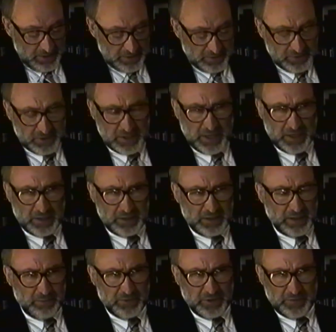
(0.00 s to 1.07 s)
This was taken a
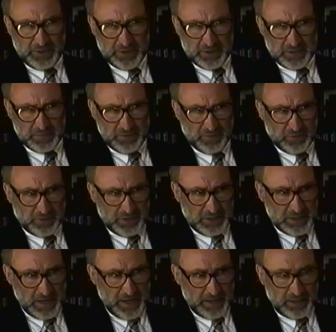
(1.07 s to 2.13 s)
number of years before he
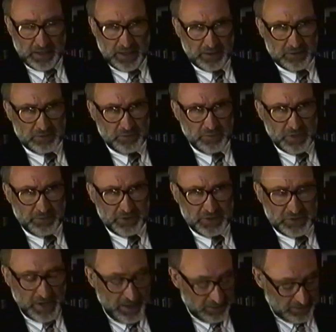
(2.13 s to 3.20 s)
died, and I don't remember
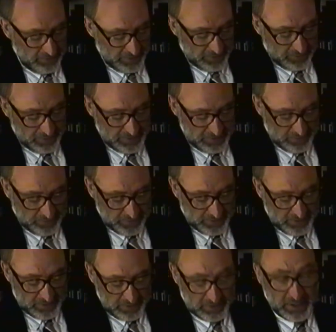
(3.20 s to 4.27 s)
exactly what the reason for
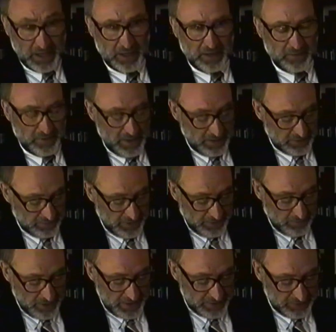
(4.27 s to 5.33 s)
the taking of the X-ray
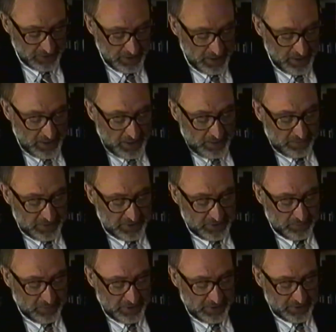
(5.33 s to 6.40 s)
was. But this
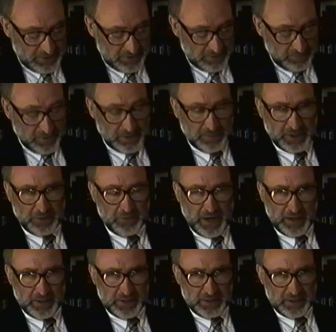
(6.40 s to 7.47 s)
appears in the public
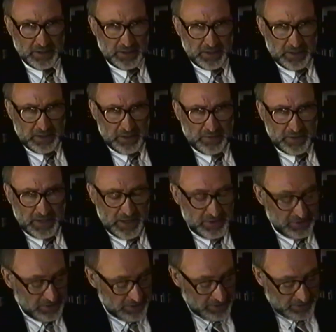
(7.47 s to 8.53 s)
record of the
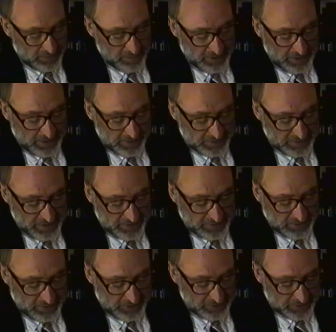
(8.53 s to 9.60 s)
House Select Committee on
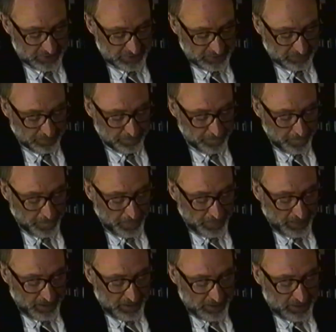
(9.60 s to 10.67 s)
Assassinations.
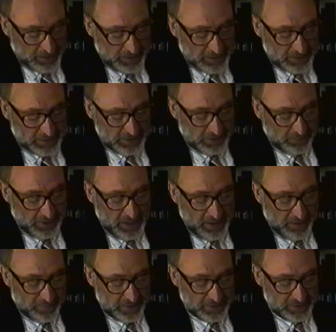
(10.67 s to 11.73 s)
So we
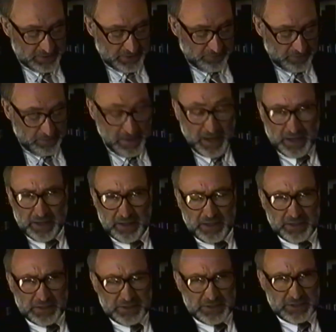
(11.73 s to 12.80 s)
have this remaining
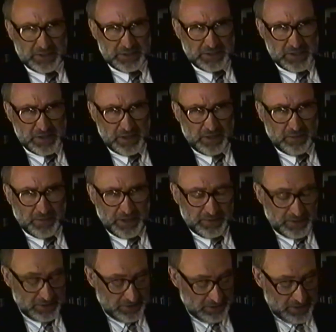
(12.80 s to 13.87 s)
inconsistency then about
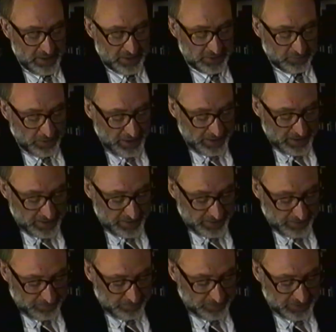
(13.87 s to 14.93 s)
this large white
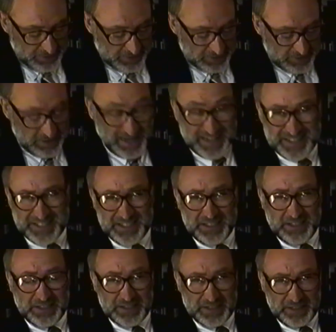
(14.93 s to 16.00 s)
area, which is not
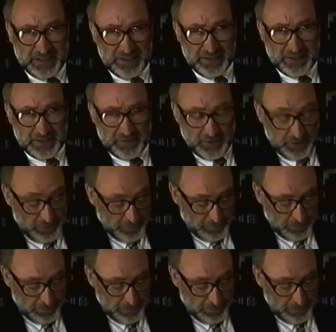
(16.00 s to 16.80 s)
seen in this view.